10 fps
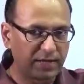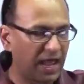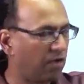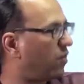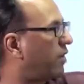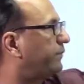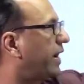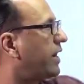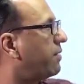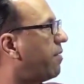You'll have one
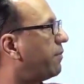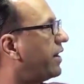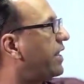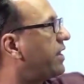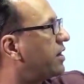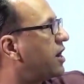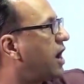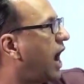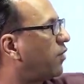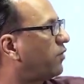perineal membrane here
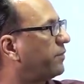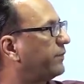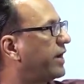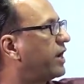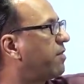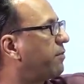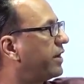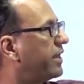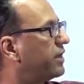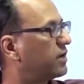and one perineal
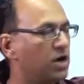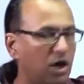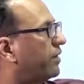membrane here,